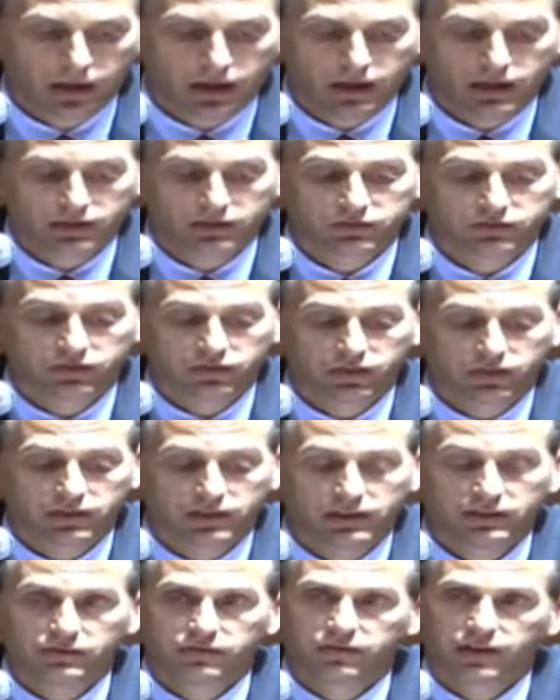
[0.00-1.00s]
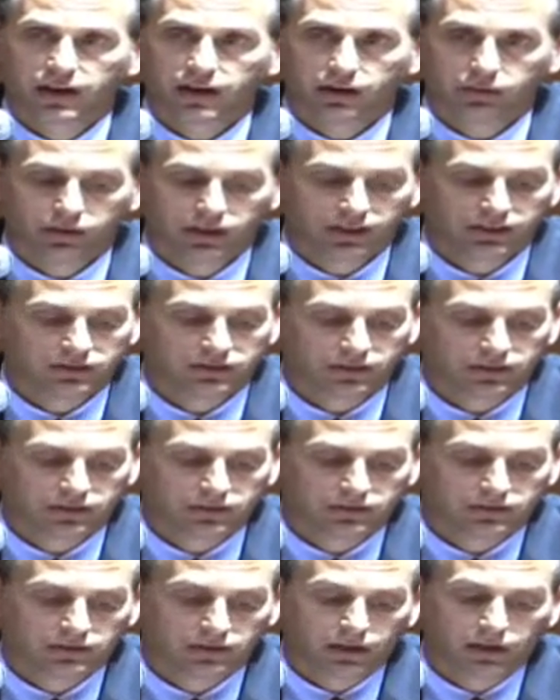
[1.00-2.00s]
It is for these very
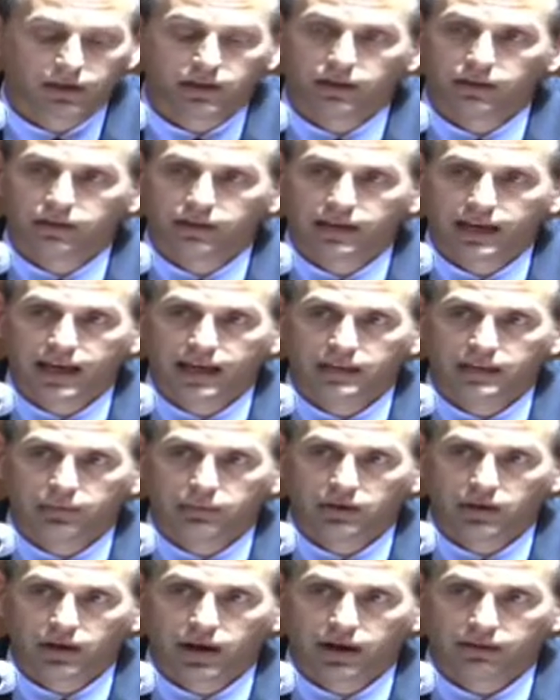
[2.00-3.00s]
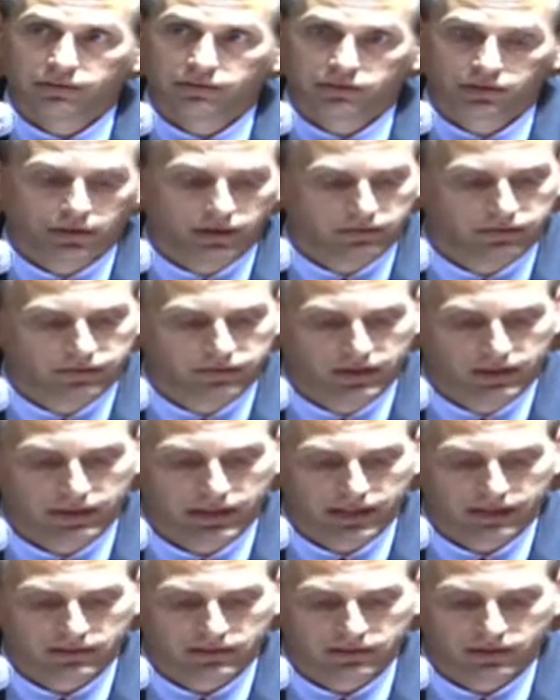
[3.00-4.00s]
reasons that NWF's
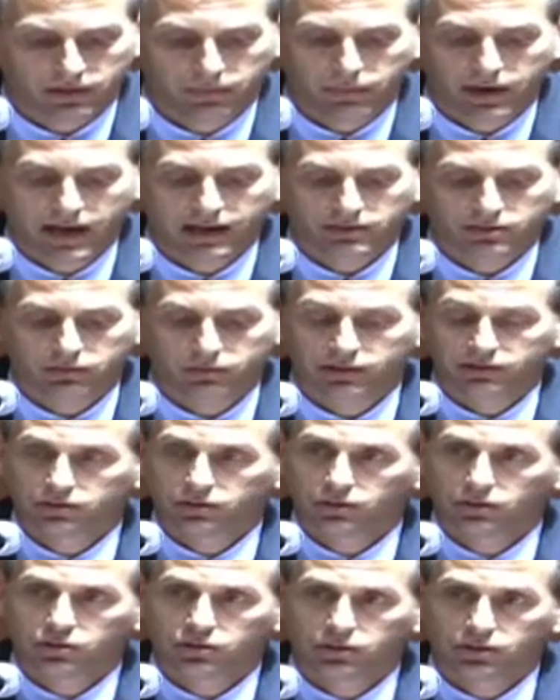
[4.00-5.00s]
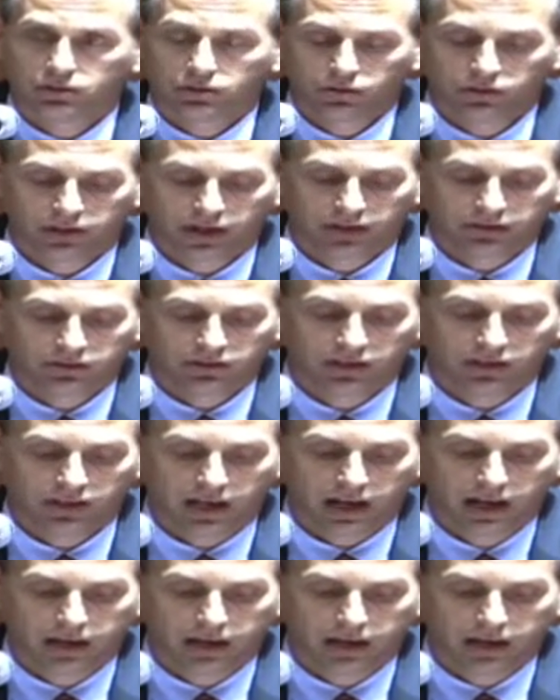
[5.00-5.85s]
affiliates passed a resolution in 2009